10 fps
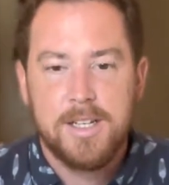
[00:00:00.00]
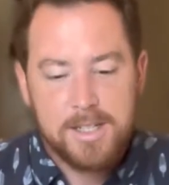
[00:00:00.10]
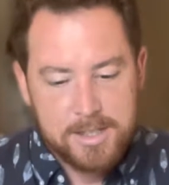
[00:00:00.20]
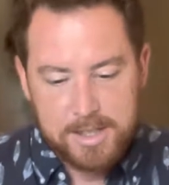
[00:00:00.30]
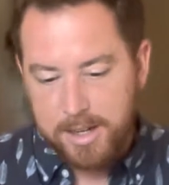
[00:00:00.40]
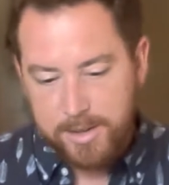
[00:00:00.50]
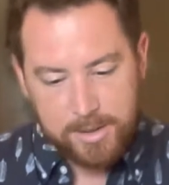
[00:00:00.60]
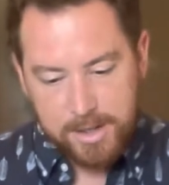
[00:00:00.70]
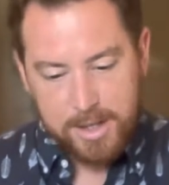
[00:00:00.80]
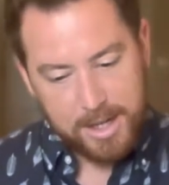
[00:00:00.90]
So
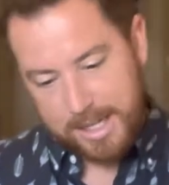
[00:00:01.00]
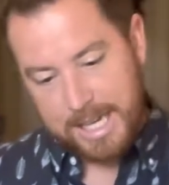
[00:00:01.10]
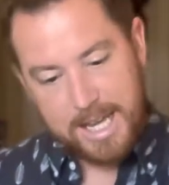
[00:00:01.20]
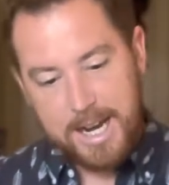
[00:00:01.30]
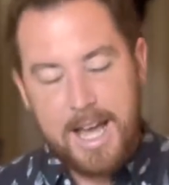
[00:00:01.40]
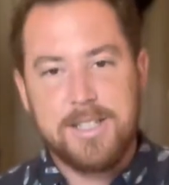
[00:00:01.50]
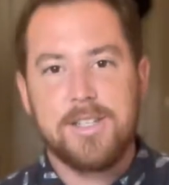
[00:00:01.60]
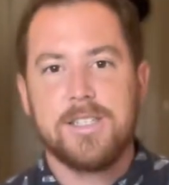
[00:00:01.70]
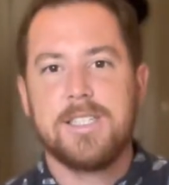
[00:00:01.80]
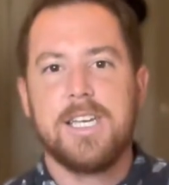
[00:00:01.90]
again, as you
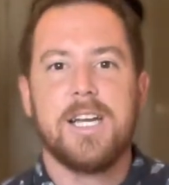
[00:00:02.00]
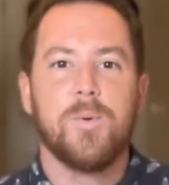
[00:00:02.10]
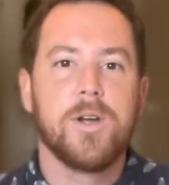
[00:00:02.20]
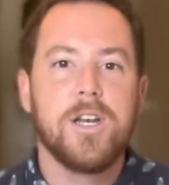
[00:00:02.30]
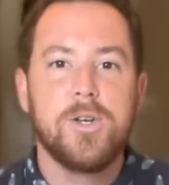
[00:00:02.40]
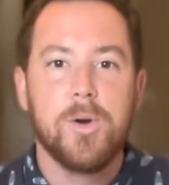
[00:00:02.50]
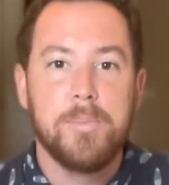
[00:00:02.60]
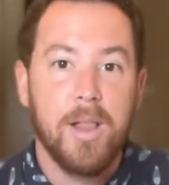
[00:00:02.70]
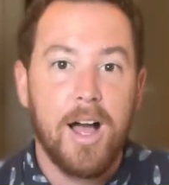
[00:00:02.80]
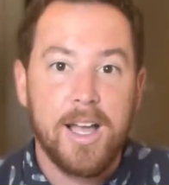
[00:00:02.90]
can see here, we're gonna do a
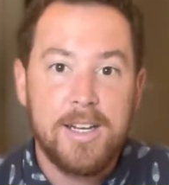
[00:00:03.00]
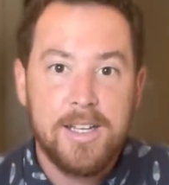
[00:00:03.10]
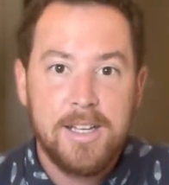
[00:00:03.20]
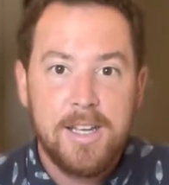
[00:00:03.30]
blind,